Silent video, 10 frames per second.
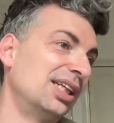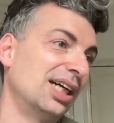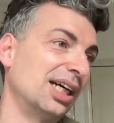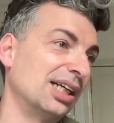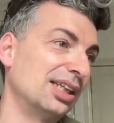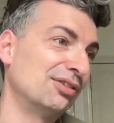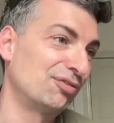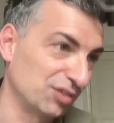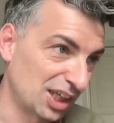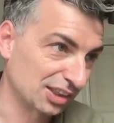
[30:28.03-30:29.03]
Uh,
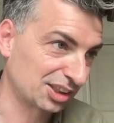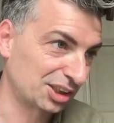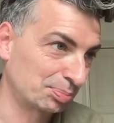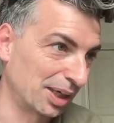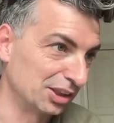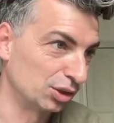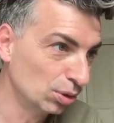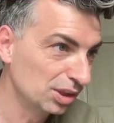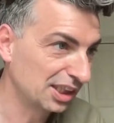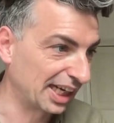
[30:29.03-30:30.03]
Flux by
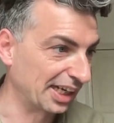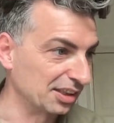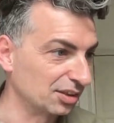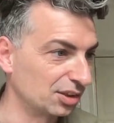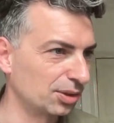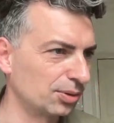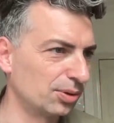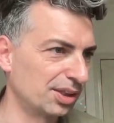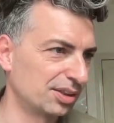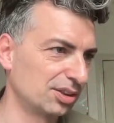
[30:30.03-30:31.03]
Tugcan,
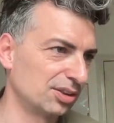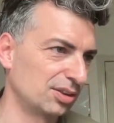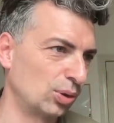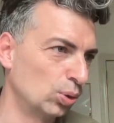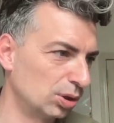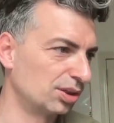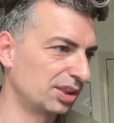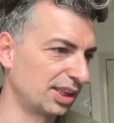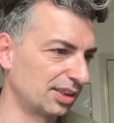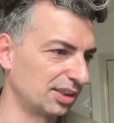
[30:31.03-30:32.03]
so another cool
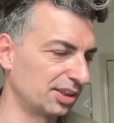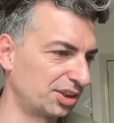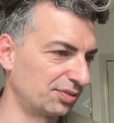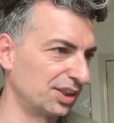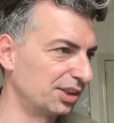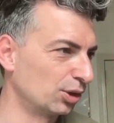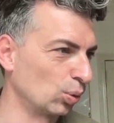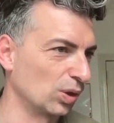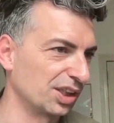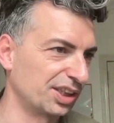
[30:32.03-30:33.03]
kind of glitch video
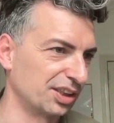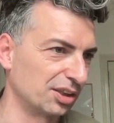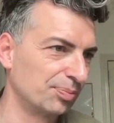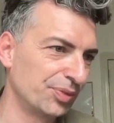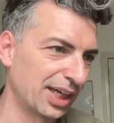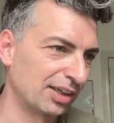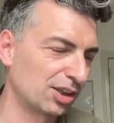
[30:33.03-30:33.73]
work here. At